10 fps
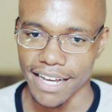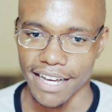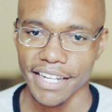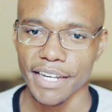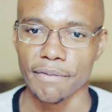
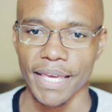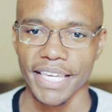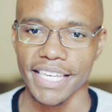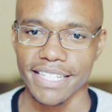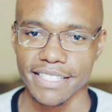I didn't
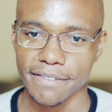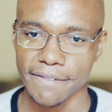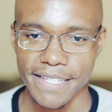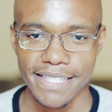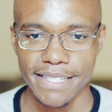make it
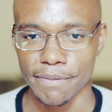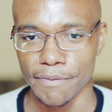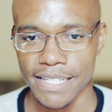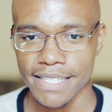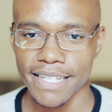first
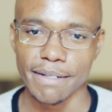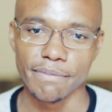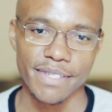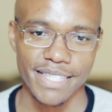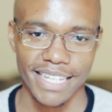
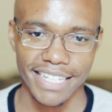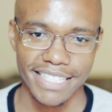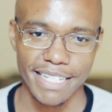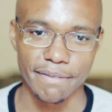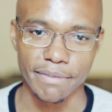term,
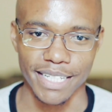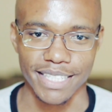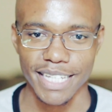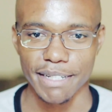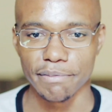second term,
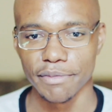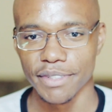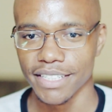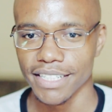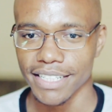third term.
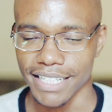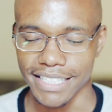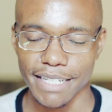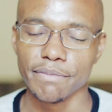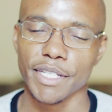
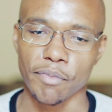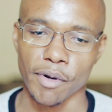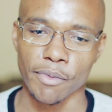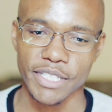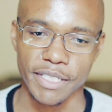Third term they
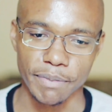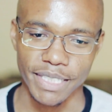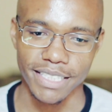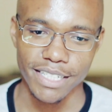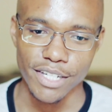promoted me.